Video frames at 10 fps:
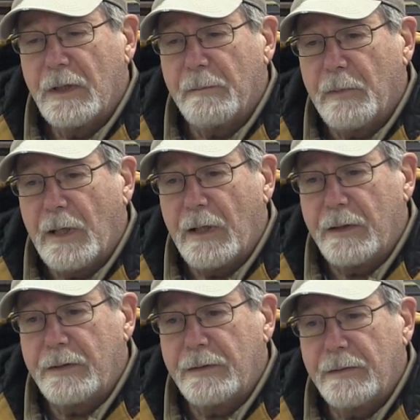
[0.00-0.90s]

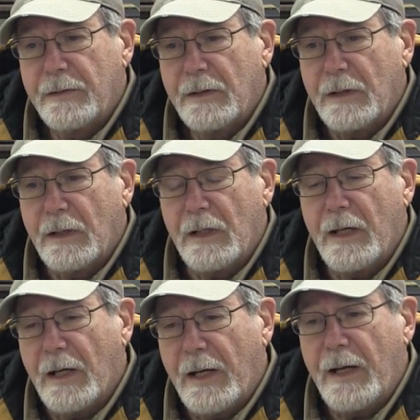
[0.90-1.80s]
But and
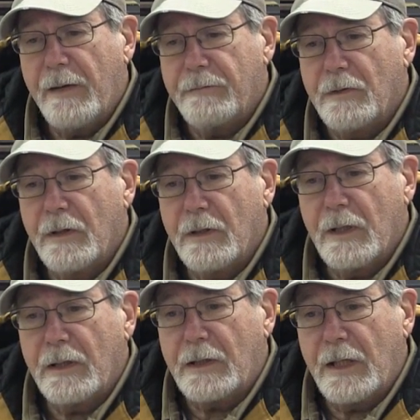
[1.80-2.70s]
I have done it
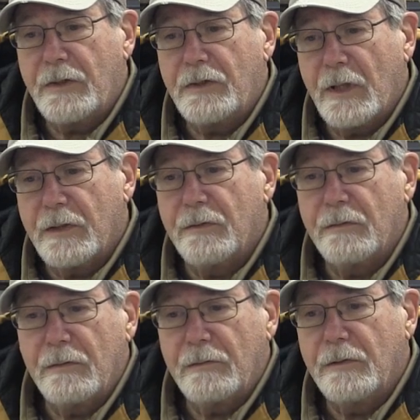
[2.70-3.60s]
on occasion. I
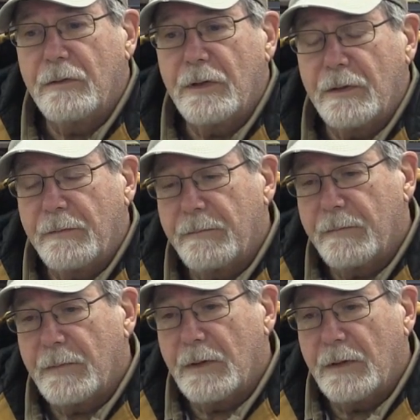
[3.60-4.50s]
do it
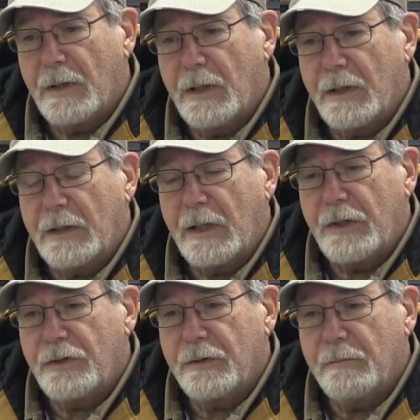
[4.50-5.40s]
on
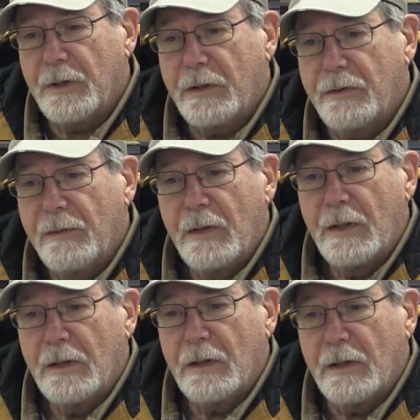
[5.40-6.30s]
occasion, but
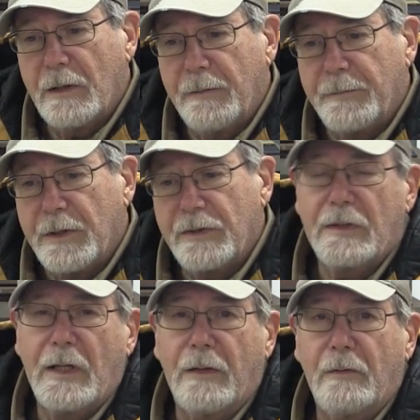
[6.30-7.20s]
it's
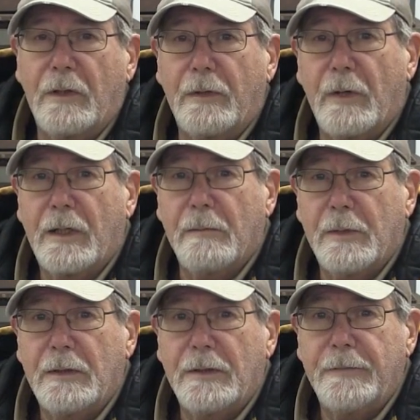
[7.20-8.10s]
not really
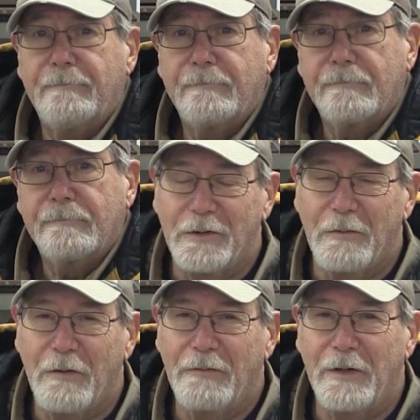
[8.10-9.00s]
recommended. We'll
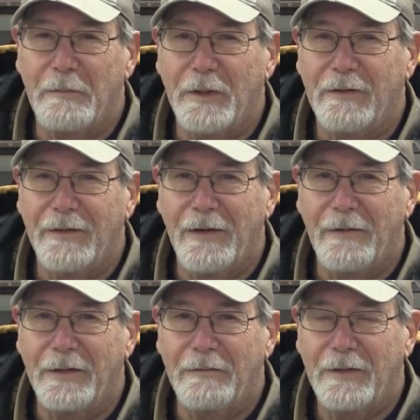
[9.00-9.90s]
go over to the mill
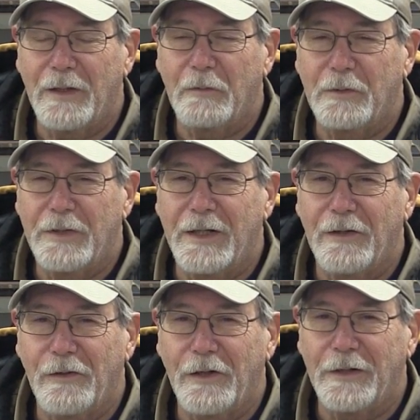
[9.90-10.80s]
now and we'll take
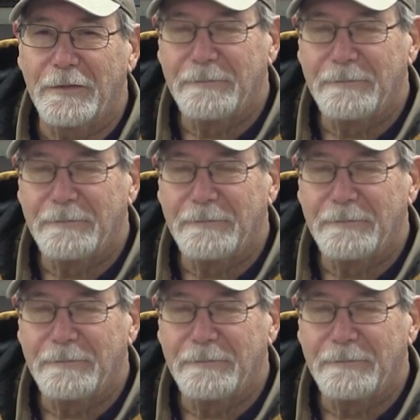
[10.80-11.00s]
a look.